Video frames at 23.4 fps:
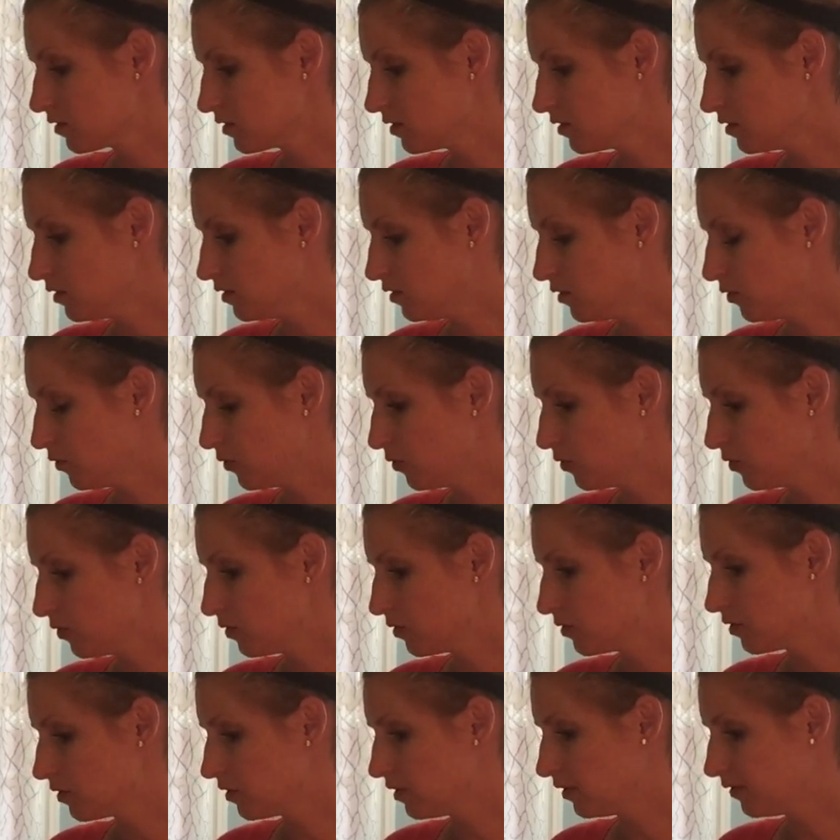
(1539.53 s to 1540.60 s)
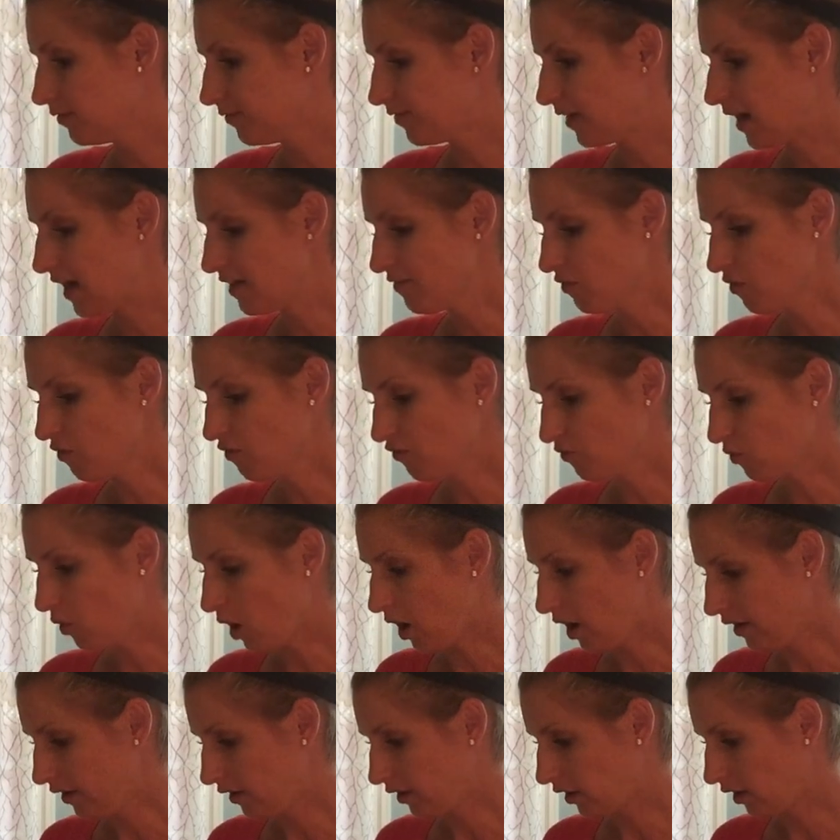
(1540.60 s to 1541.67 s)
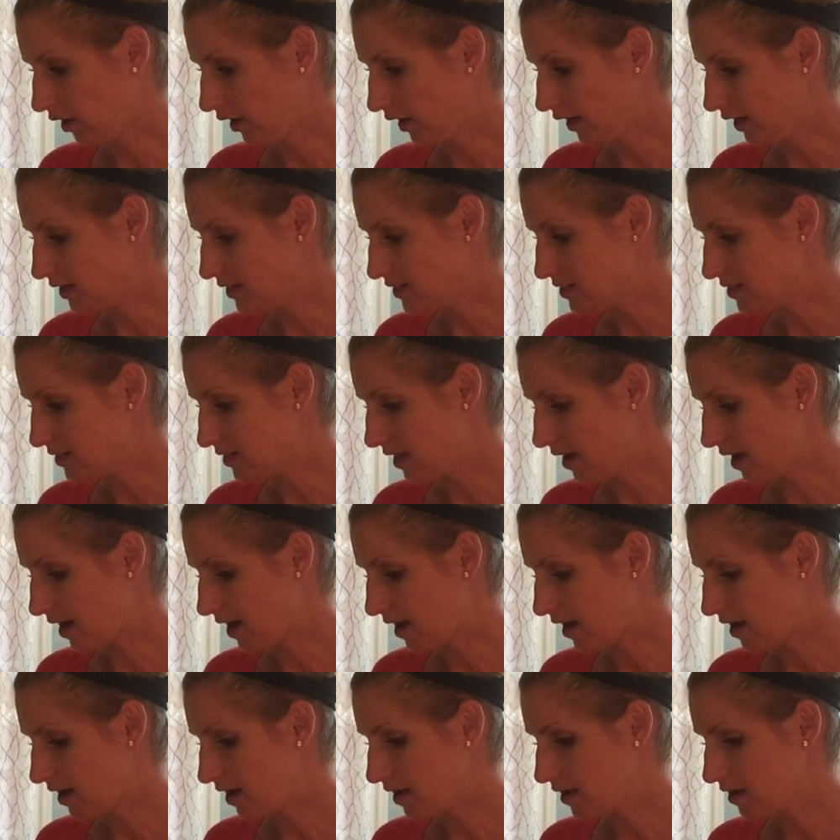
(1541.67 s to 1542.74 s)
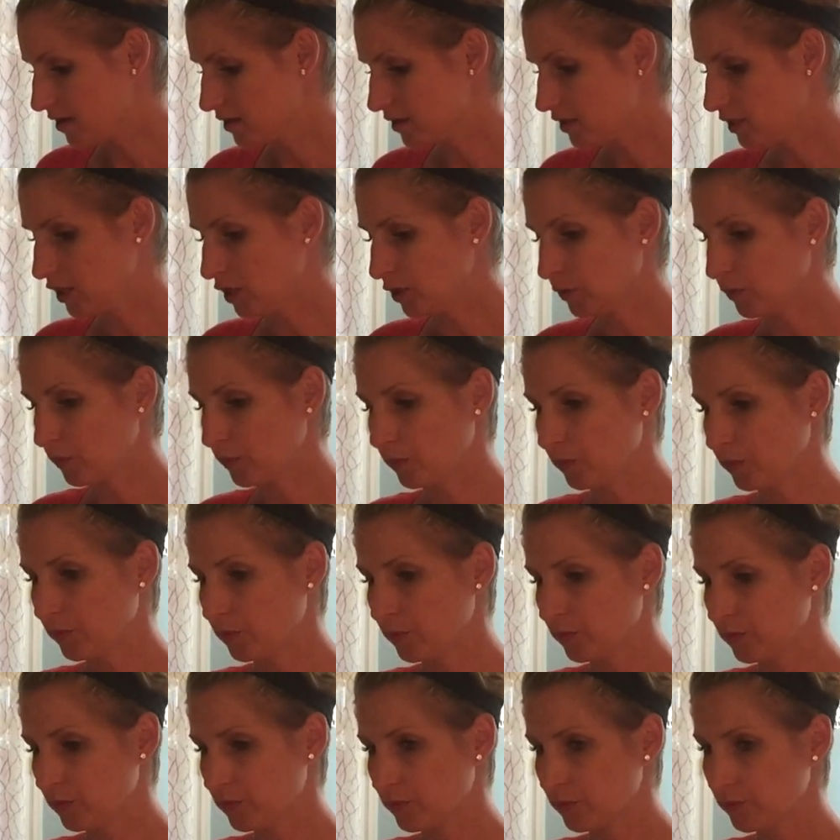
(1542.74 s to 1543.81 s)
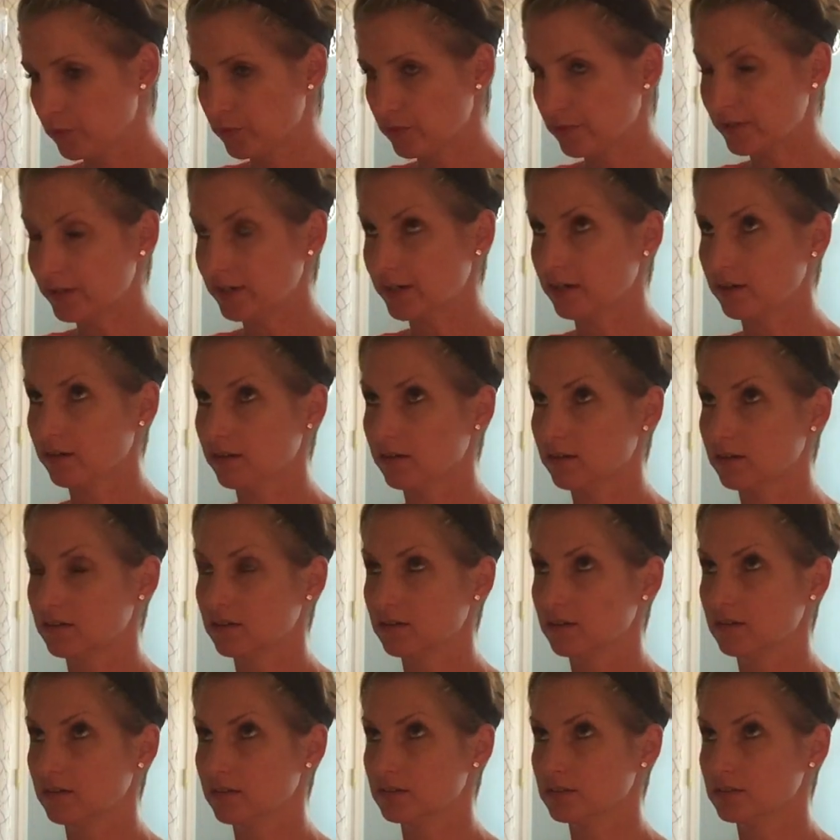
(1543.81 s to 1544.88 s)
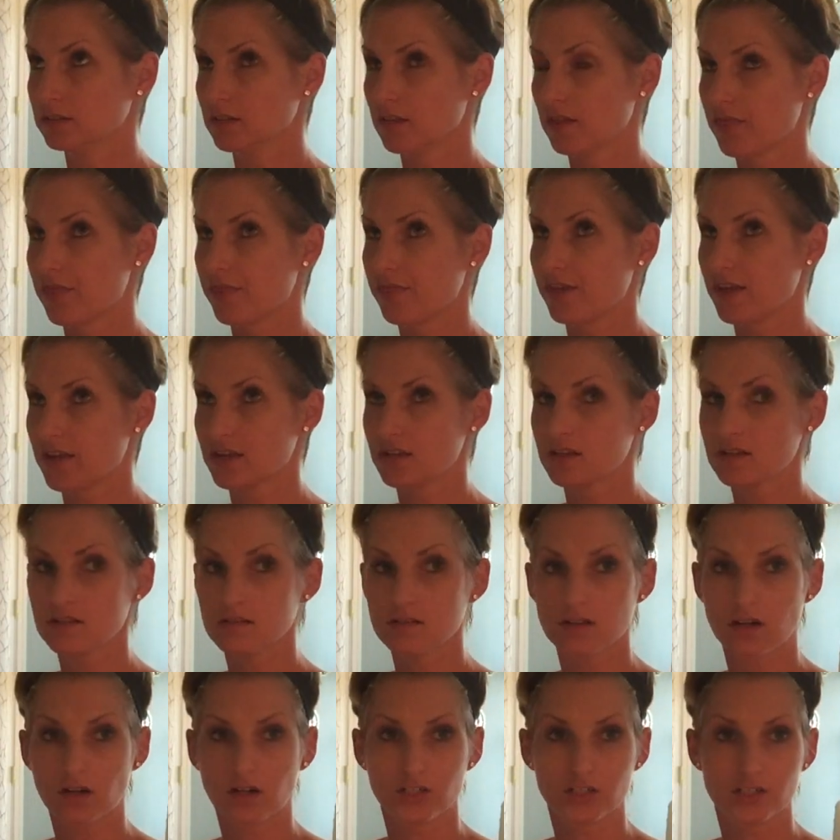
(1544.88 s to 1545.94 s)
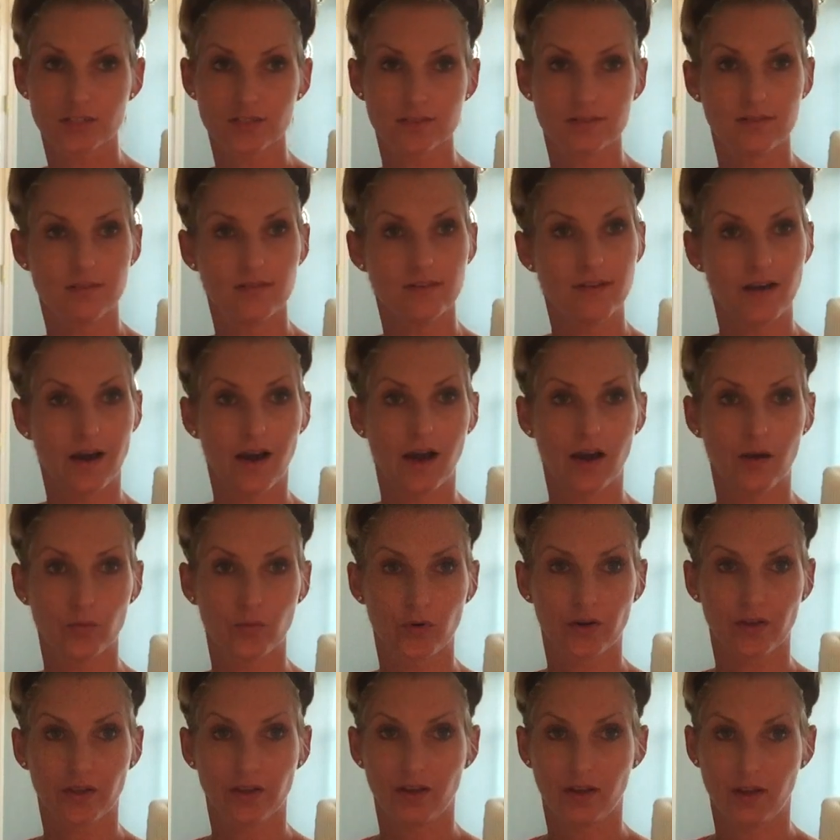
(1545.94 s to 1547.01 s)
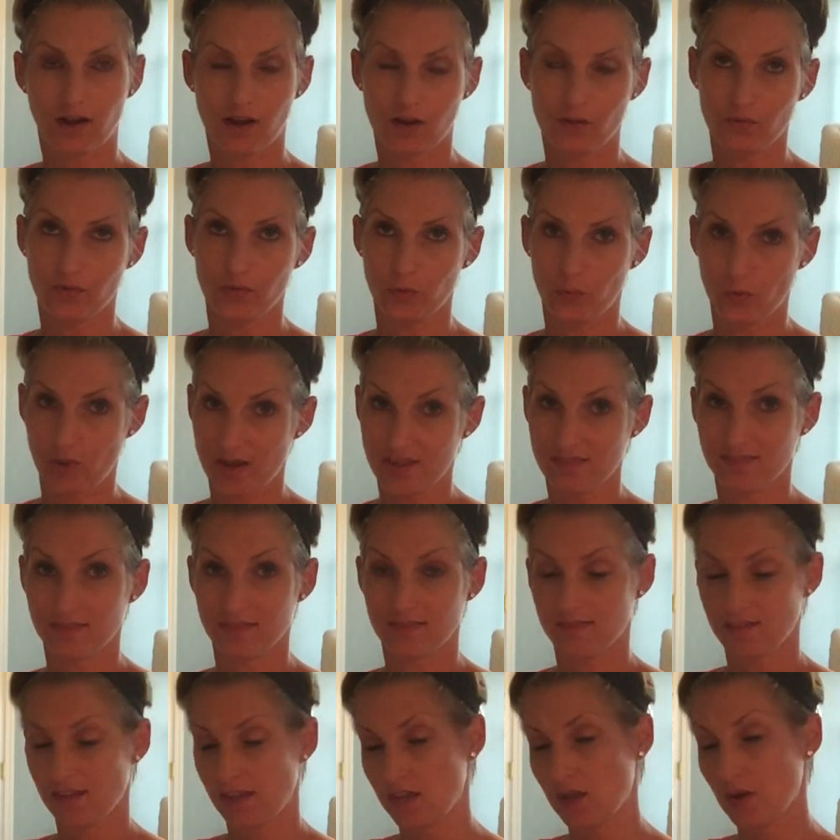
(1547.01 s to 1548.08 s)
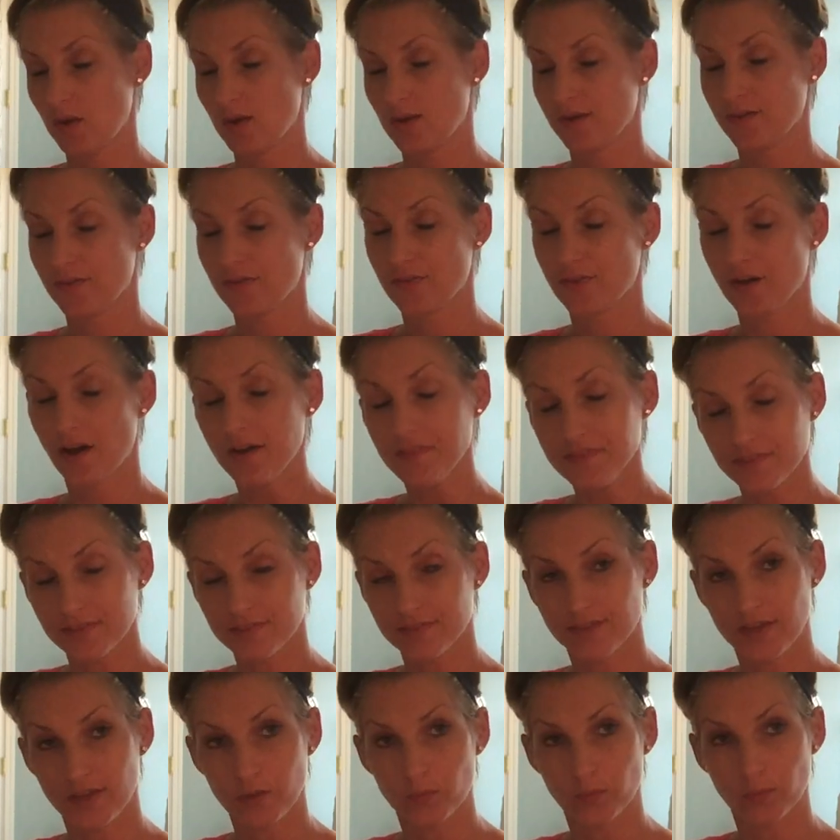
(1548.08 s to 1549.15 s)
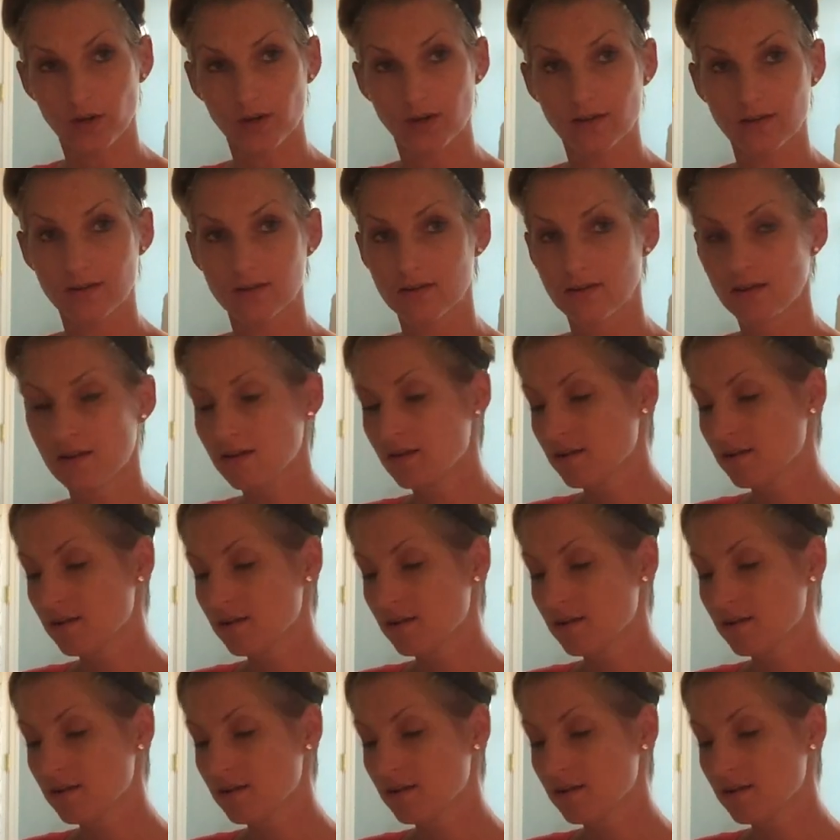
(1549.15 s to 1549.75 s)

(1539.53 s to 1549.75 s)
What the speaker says: you know, the 5 of water is that, you know, the things are just not working out the way that they thought that they would.